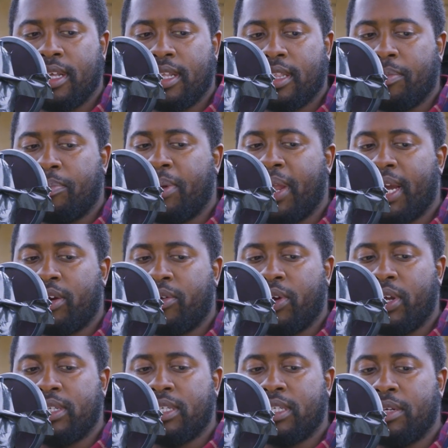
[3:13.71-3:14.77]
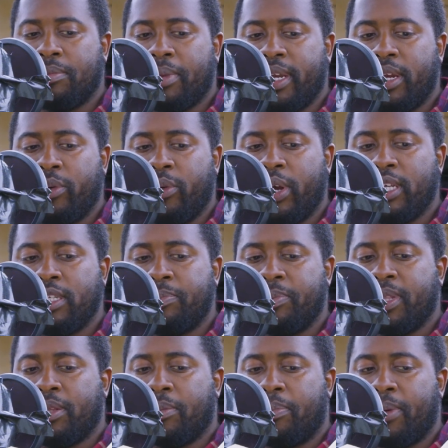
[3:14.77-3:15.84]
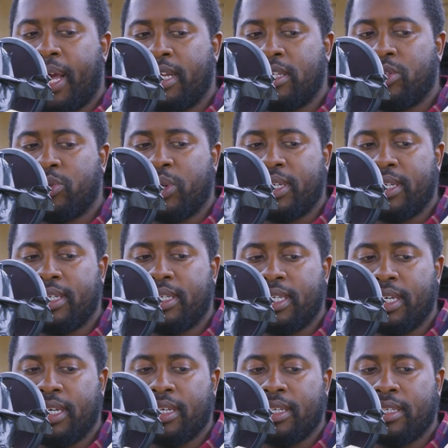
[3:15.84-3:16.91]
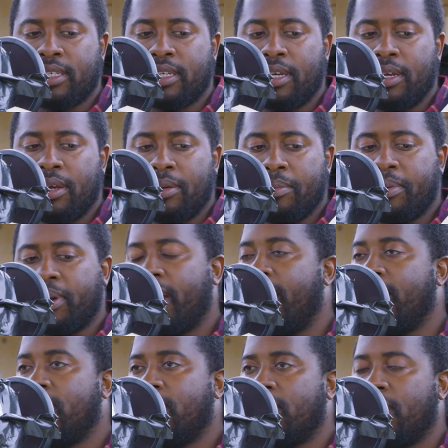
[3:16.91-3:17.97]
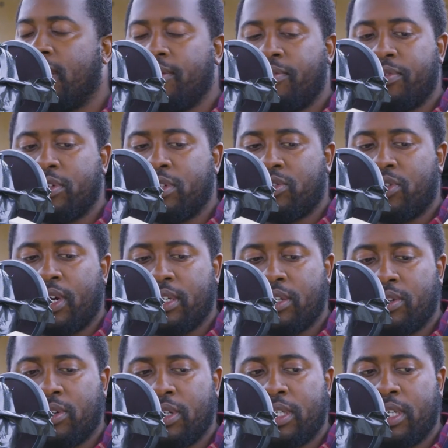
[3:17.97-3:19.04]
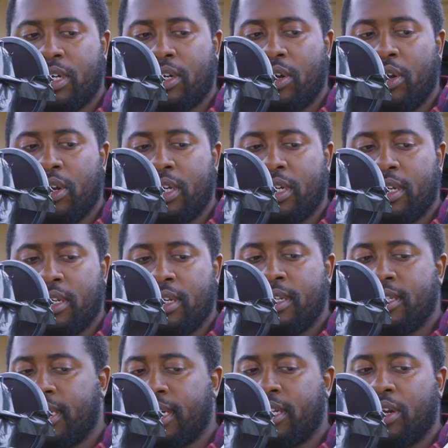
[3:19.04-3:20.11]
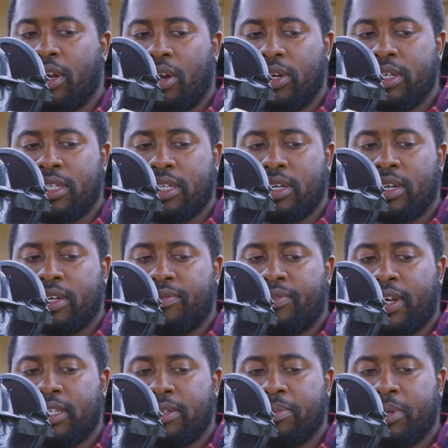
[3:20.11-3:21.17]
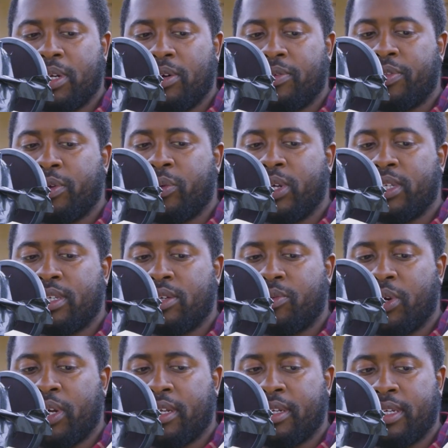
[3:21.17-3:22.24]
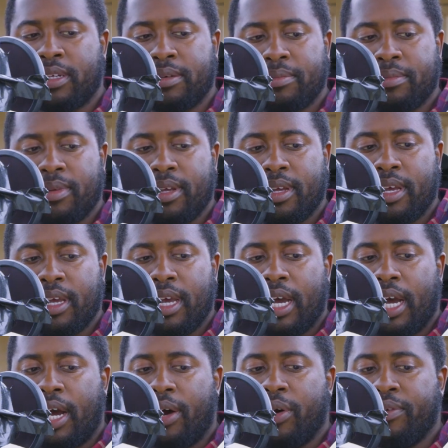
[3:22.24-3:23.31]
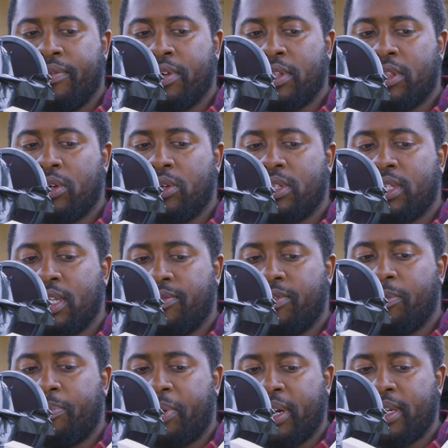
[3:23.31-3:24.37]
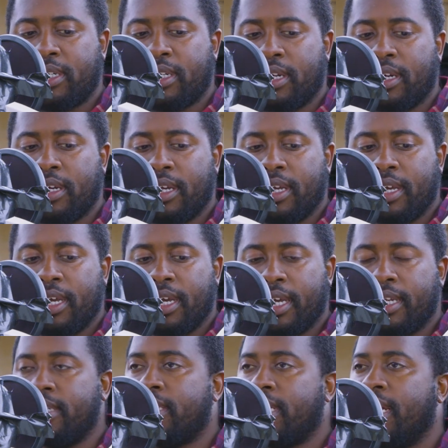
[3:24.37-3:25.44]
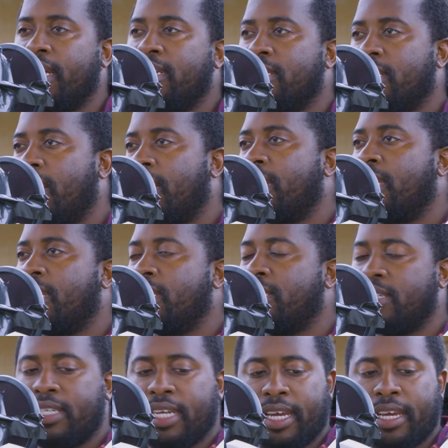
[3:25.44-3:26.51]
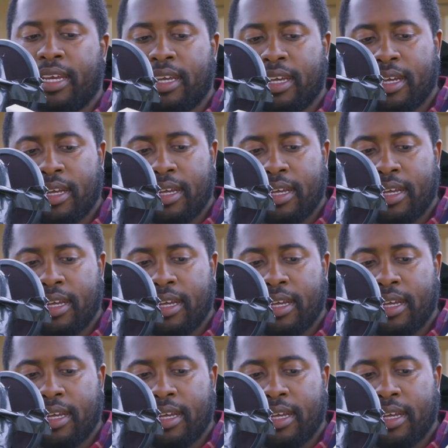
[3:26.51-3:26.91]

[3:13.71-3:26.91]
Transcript: the black race has in many ways been the blood, sweat, and tears behind the infrastructural and technological advancement of the Western world. However, through civil pressure and change like here today,